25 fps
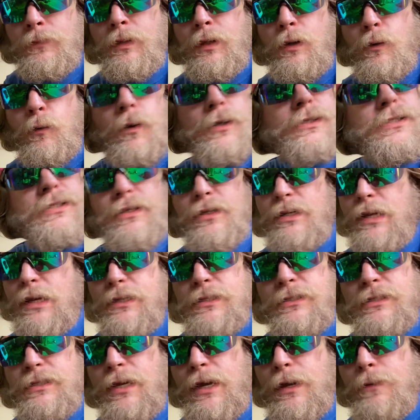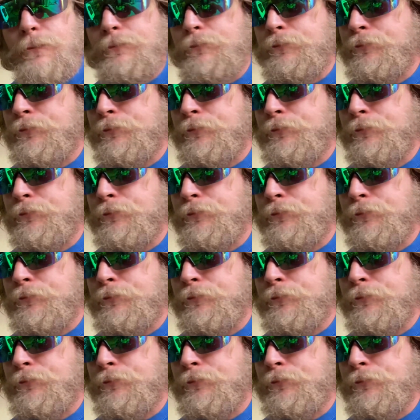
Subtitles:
What's the next step?